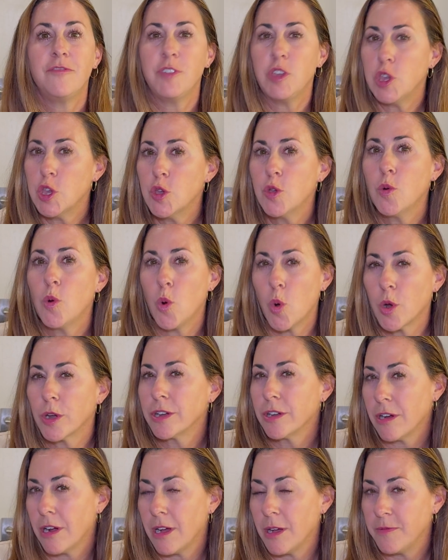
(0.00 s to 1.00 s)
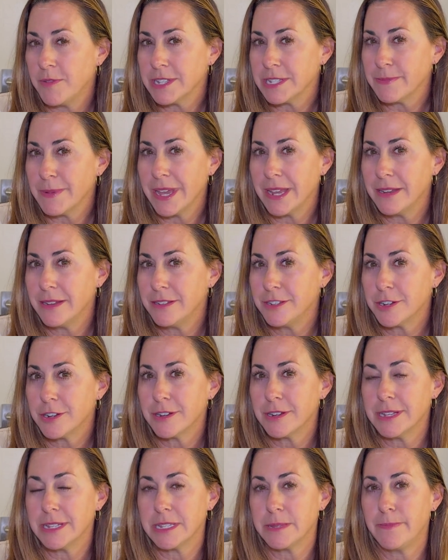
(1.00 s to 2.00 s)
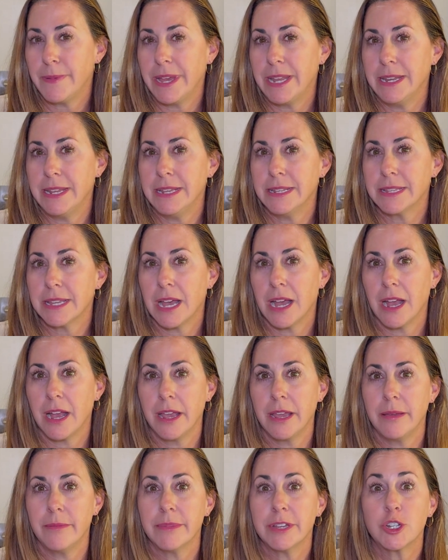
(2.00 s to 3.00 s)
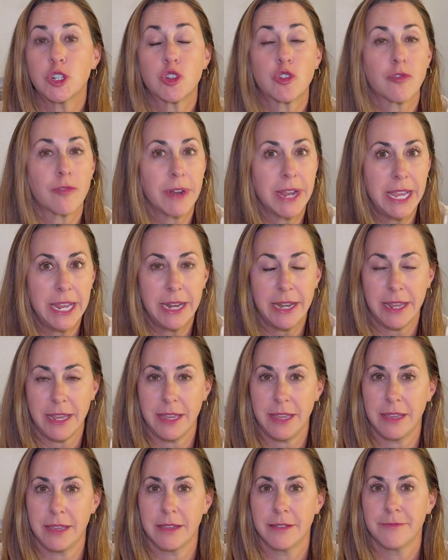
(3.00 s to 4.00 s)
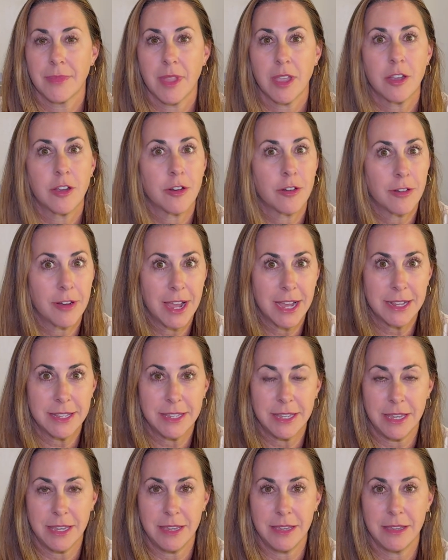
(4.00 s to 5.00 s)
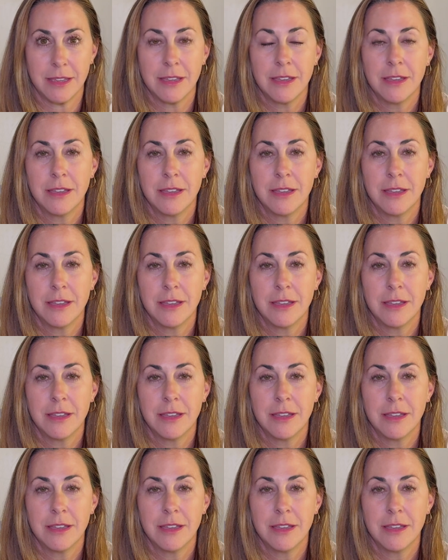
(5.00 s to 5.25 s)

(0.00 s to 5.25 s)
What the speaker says: you or your office manager is spending time training, correcting,